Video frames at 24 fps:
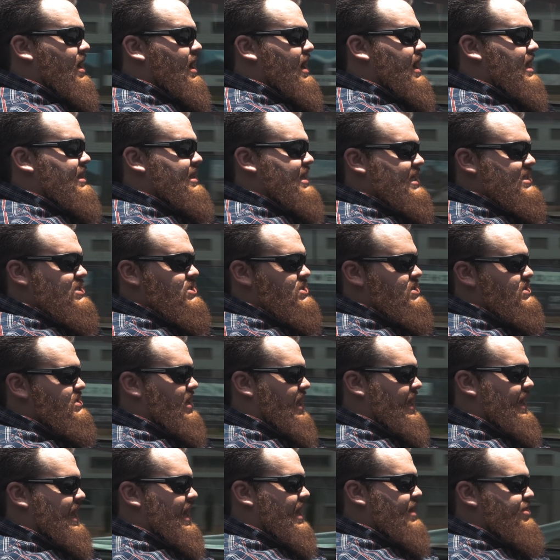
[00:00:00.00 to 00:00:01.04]
And that's,
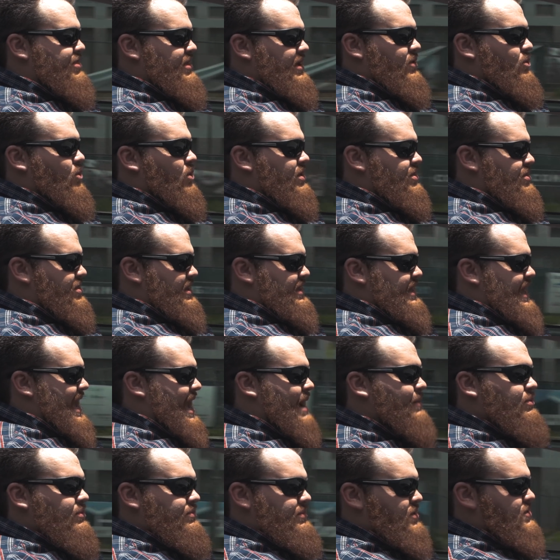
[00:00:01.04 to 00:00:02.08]
I think one thing that
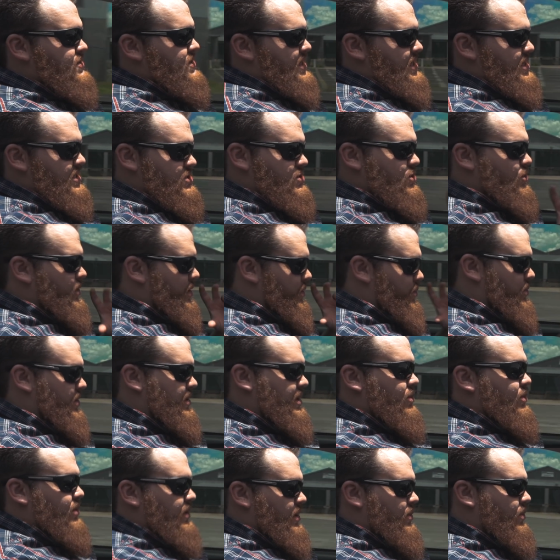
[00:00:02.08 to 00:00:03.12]
Apple Music is doing
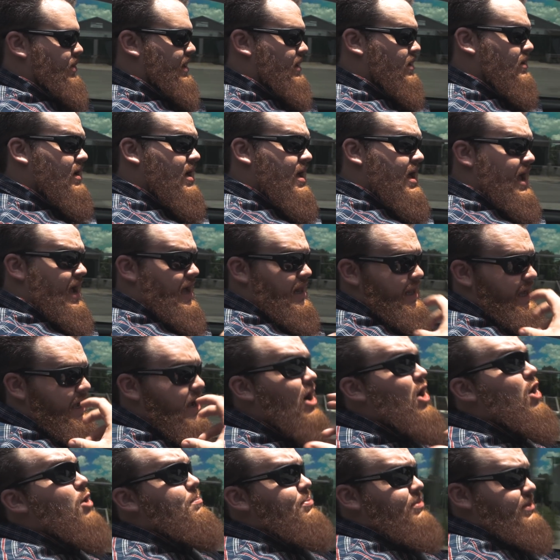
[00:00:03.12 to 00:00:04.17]
really, really well. And I
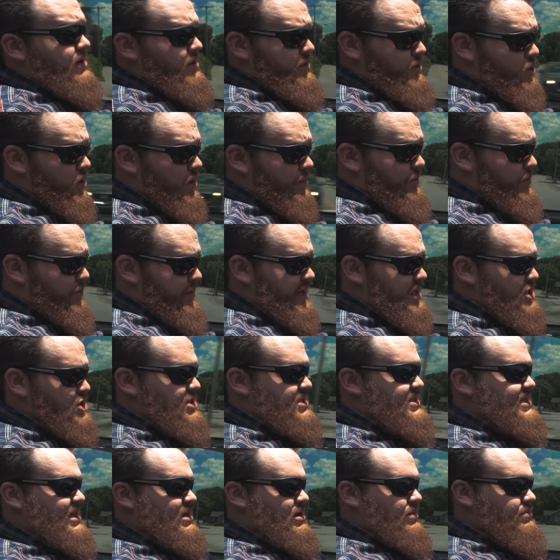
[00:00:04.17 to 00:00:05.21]
hope the other
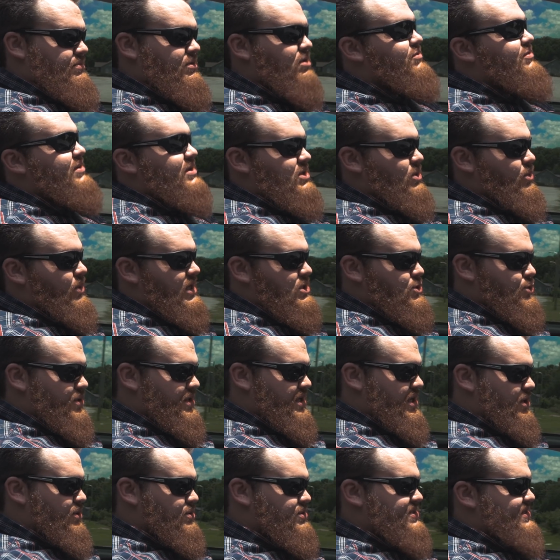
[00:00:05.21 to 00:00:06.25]
corporations that are moving to Wedgewood
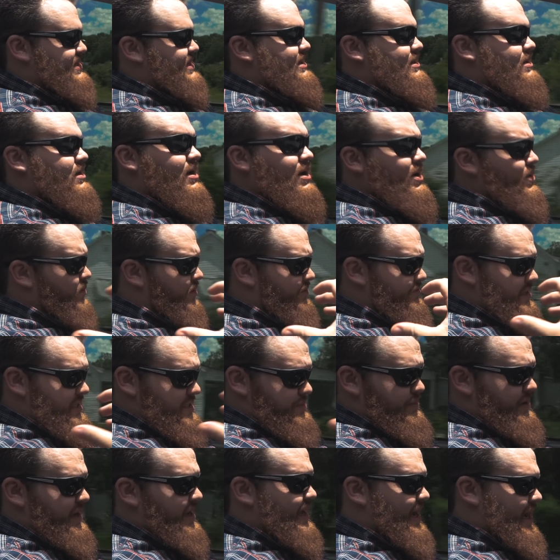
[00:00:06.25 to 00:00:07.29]
Houston with these
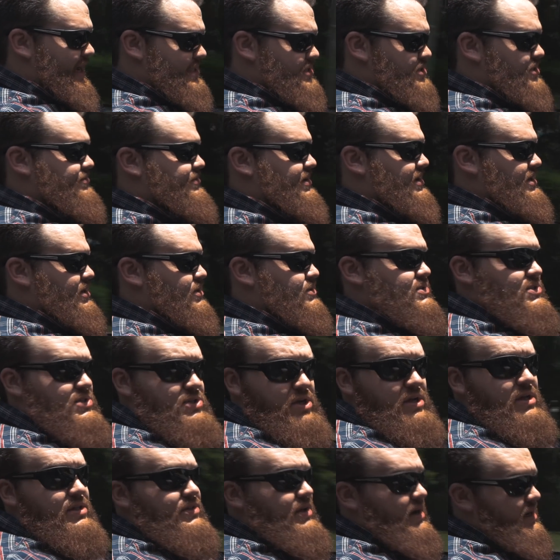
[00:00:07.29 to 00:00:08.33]
big concert
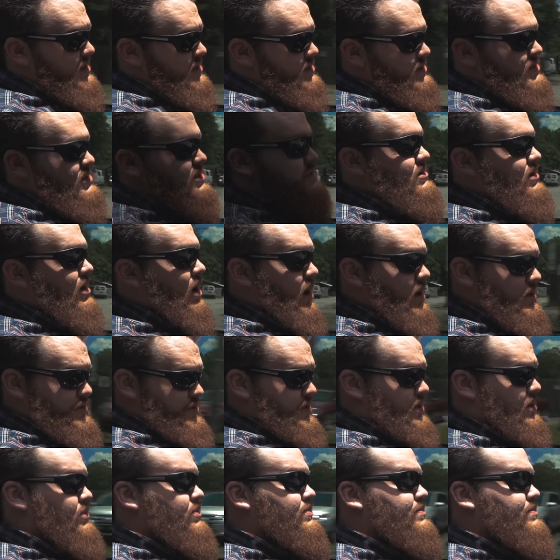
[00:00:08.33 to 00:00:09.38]
venues does also.